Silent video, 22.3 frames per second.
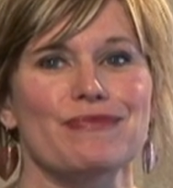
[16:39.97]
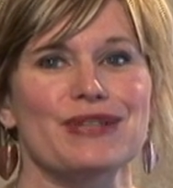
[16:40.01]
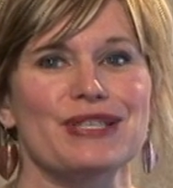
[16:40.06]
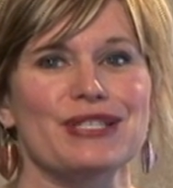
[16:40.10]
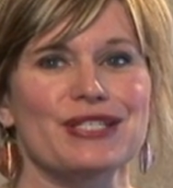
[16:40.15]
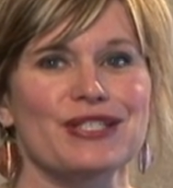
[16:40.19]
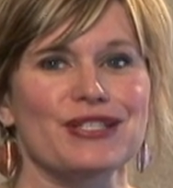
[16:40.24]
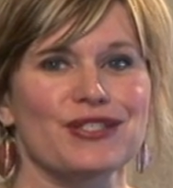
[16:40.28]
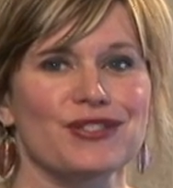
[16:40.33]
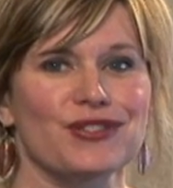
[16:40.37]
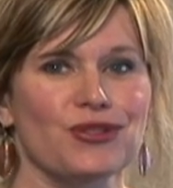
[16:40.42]

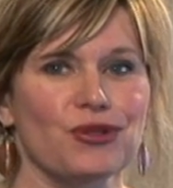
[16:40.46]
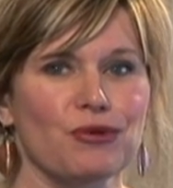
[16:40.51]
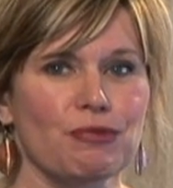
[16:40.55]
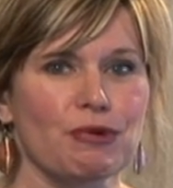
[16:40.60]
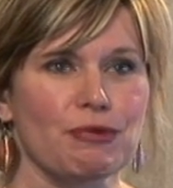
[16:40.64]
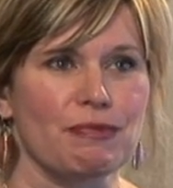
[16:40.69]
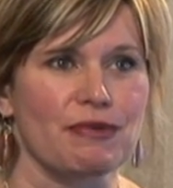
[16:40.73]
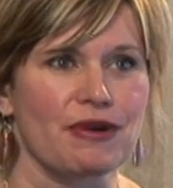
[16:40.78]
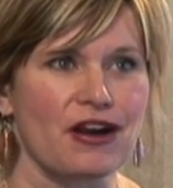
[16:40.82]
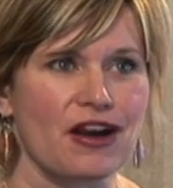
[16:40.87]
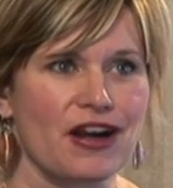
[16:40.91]
Is it a sole
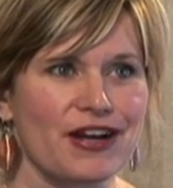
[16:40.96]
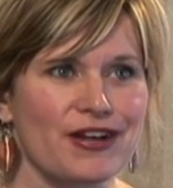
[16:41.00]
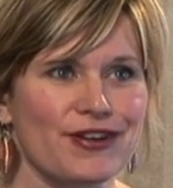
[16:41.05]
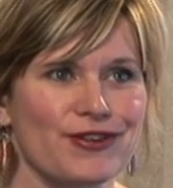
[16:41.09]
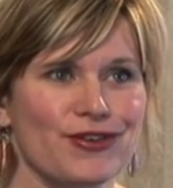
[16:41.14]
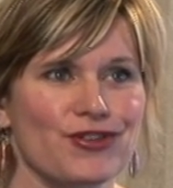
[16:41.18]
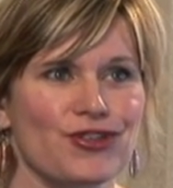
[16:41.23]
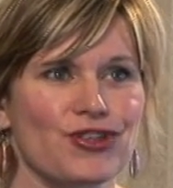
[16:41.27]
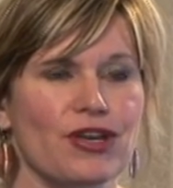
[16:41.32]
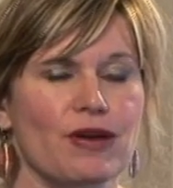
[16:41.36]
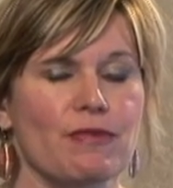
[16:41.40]

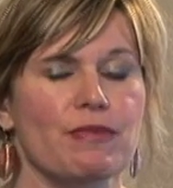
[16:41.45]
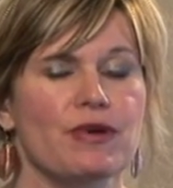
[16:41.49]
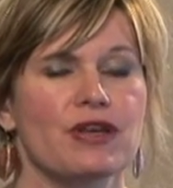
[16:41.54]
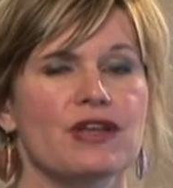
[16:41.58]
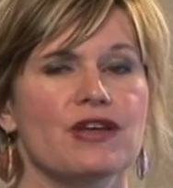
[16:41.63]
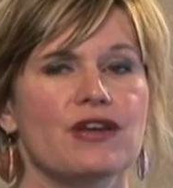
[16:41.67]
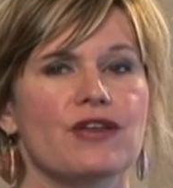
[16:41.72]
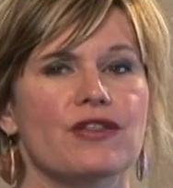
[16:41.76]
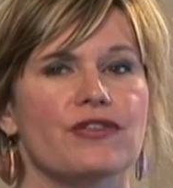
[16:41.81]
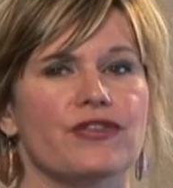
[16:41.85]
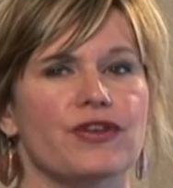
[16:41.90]
proprietorship?
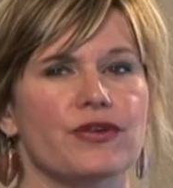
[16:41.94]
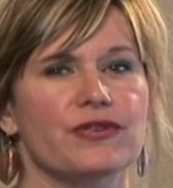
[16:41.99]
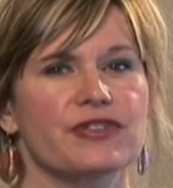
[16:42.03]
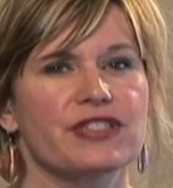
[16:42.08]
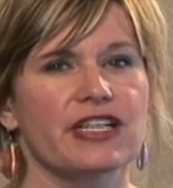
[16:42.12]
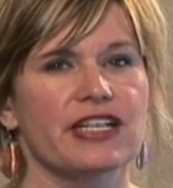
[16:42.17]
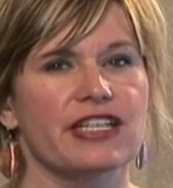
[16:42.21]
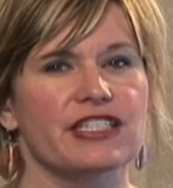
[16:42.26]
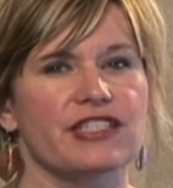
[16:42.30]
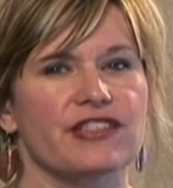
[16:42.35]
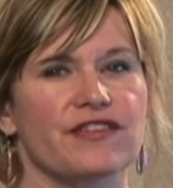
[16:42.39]
Those
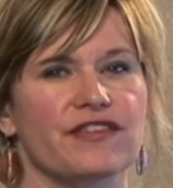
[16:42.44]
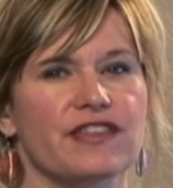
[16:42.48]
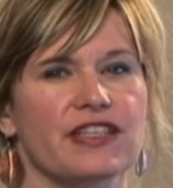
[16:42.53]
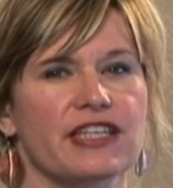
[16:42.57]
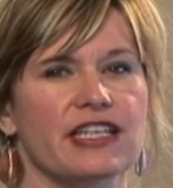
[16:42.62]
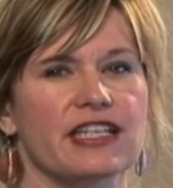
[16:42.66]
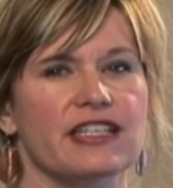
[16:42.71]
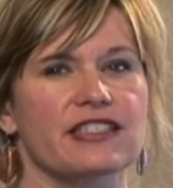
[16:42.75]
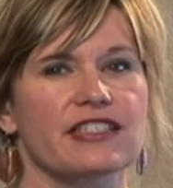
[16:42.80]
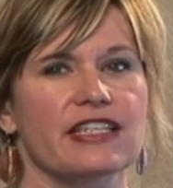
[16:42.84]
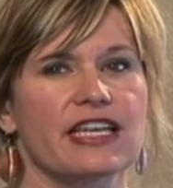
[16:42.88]
kinds of
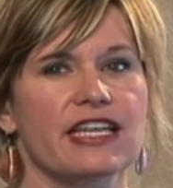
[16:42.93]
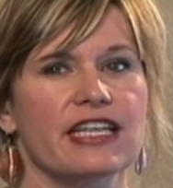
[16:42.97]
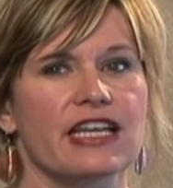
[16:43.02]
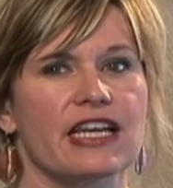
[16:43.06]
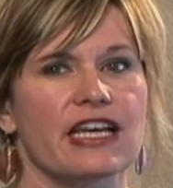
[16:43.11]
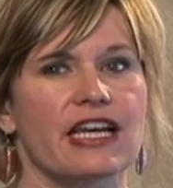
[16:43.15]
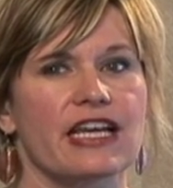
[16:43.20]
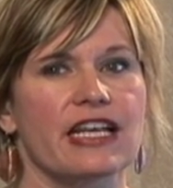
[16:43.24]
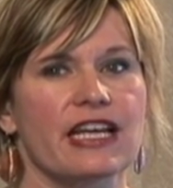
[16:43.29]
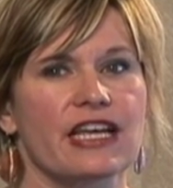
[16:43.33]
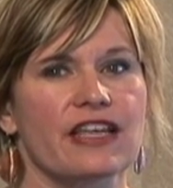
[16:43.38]
things. And
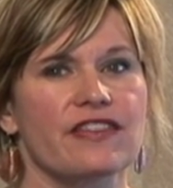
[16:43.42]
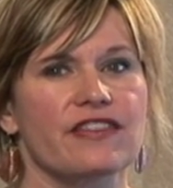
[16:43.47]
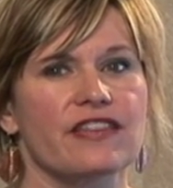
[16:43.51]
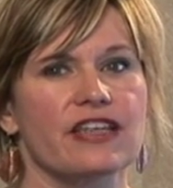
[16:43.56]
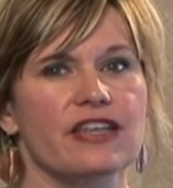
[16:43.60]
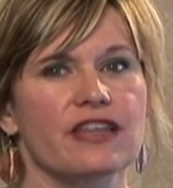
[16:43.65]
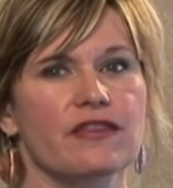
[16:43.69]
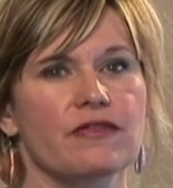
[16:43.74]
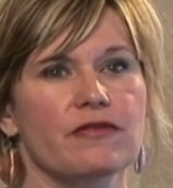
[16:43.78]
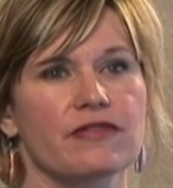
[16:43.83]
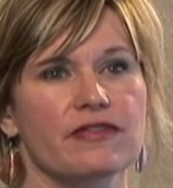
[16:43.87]
I
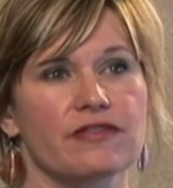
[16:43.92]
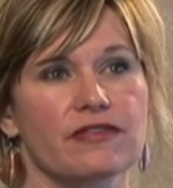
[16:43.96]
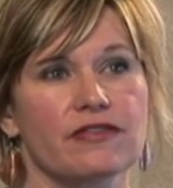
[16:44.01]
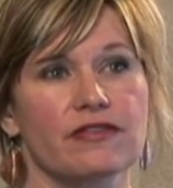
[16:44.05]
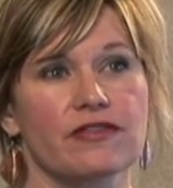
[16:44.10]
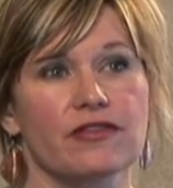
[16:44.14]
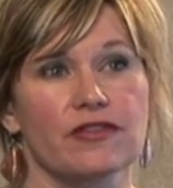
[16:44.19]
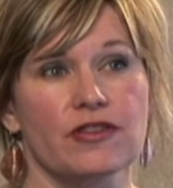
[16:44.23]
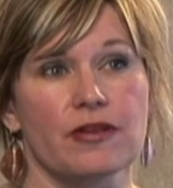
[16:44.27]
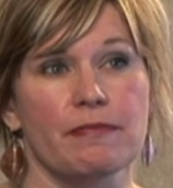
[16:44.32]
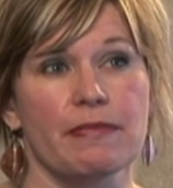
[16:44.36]
think
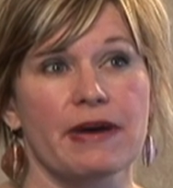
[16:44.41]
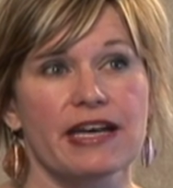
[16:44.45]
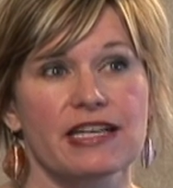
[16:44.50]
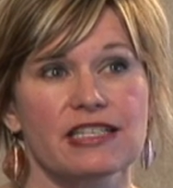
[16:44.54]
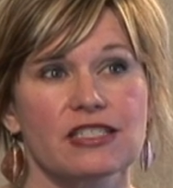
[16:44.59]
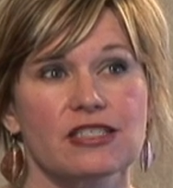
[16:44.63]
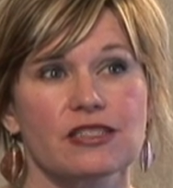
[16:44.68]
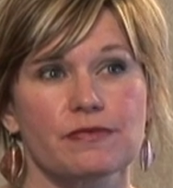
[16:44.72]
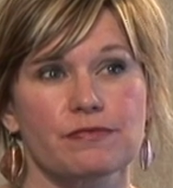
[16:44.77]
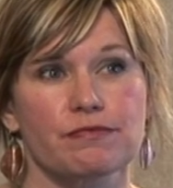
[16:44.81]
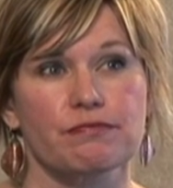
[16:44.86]
the
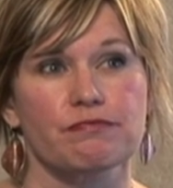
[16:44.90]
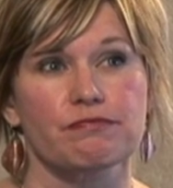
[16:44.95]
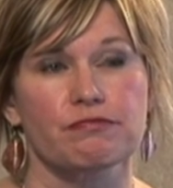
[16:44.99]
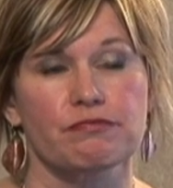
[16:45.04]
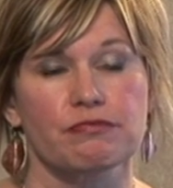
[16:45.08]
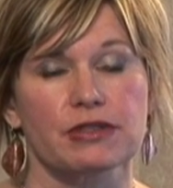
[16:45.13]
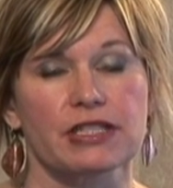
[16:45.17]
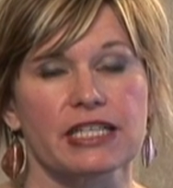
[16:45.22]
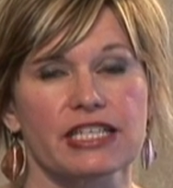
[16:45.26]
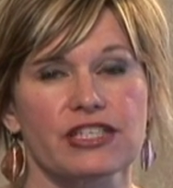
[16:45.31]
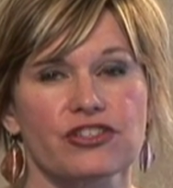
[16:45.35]
best
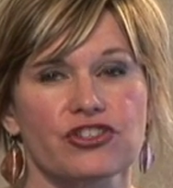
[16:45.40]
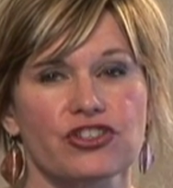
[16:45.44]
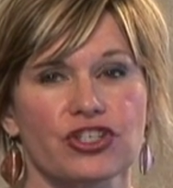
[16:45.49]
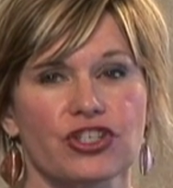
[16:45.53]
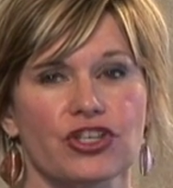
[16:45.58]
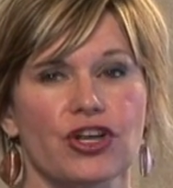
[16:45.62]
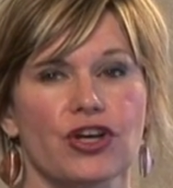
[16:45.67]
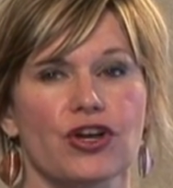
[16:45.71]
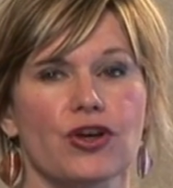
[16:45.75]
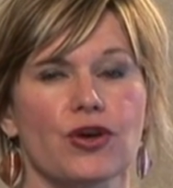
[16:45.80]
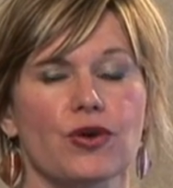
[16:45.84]
place to
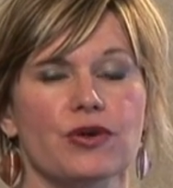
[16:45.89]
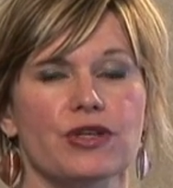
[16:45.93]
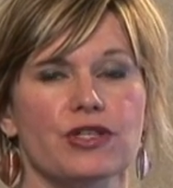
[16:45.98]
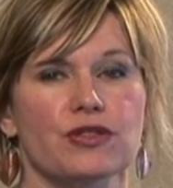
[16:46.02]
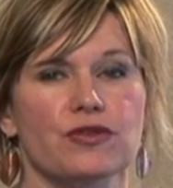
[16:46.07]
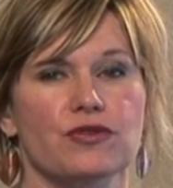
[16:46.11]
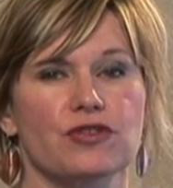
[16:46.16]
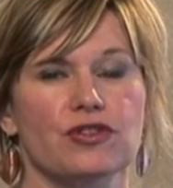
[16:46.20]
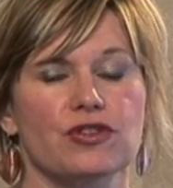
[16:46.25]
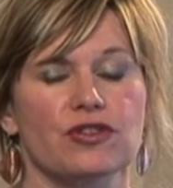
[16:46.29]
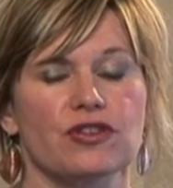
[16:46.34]
go
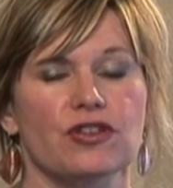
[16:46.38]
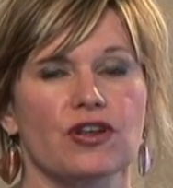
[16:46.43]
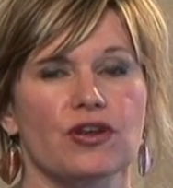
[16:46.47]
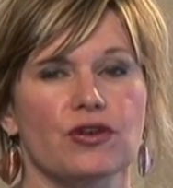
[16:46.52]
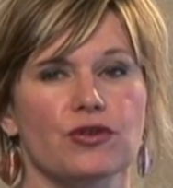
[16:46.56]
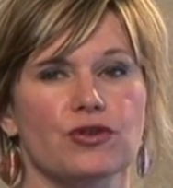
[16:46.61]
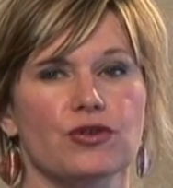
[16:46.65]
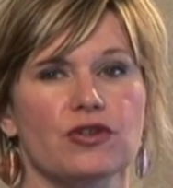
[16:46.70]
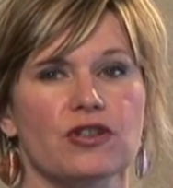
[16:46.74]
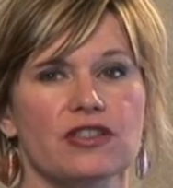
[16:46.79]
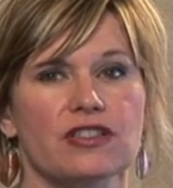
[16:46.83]
is to
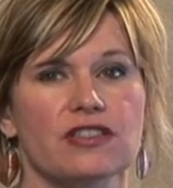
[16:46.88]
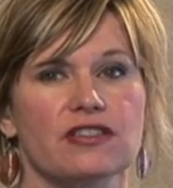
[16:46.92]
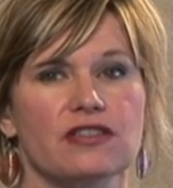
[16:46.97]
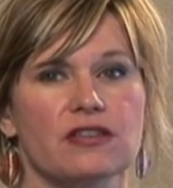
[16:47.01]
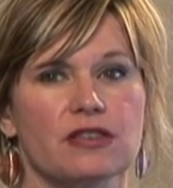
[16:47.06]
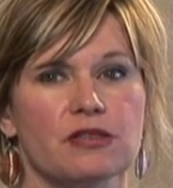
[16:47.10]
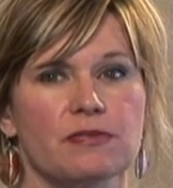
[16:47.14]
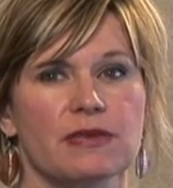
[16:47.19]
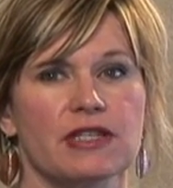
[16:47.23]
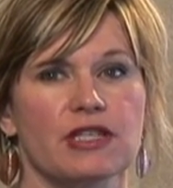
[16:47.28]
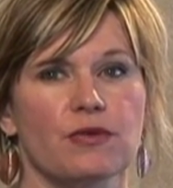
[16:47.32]
go to
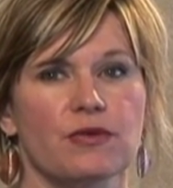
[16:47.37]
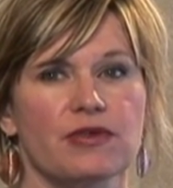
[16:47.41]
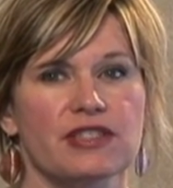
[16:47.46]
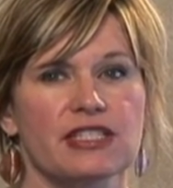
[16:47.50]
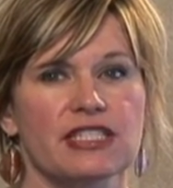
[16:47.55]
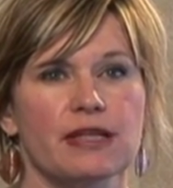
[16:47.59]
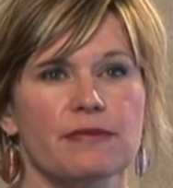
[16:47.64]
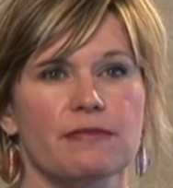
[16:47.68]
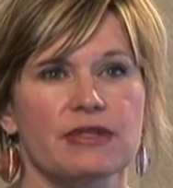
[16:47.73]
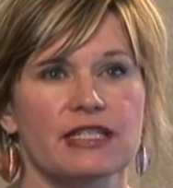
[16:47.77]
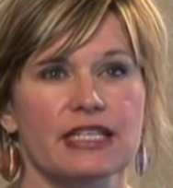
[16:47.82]
speak with
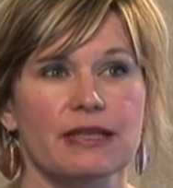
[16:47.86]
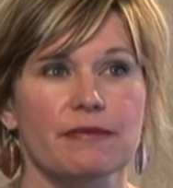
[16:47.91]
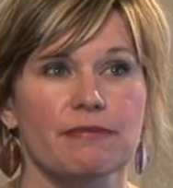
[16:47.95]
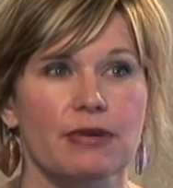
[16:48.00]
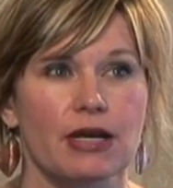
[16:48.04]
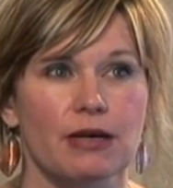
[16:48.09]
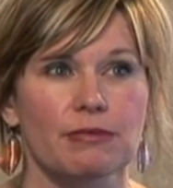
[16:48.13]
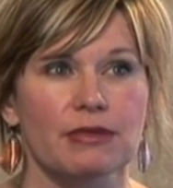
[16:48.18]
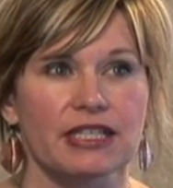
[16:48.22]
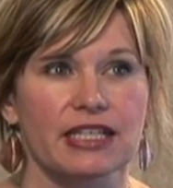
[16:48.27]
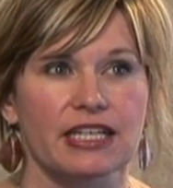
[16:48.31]
somebody in
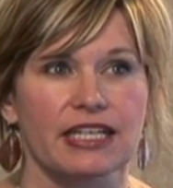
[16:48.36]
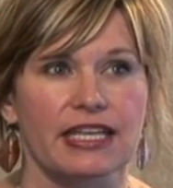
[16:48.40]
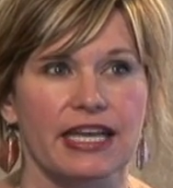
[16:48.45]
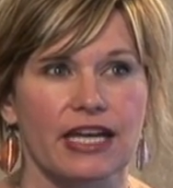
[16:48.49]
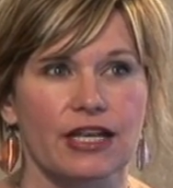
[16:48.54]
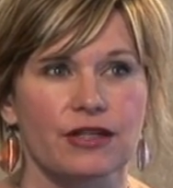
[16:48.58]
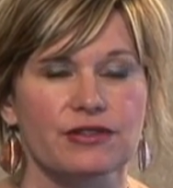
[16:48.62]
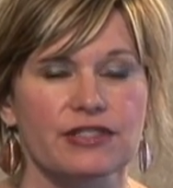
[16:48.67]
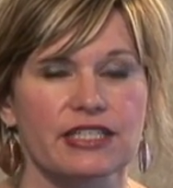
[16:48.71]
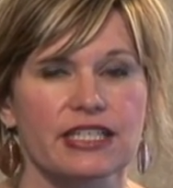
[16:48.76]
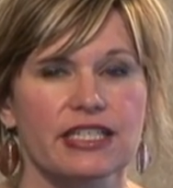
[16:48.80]
public
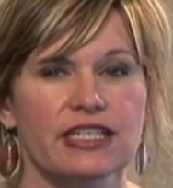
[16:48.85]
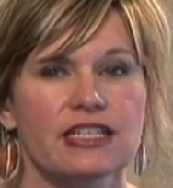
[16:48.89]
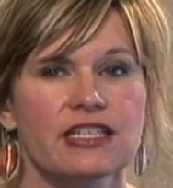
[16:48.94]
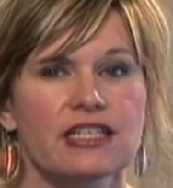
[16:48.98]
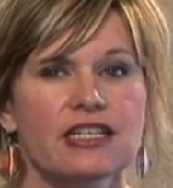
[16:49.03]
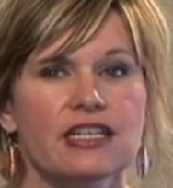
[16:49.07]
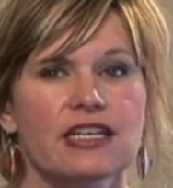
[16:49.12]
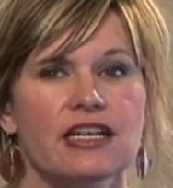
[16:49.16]
accounting.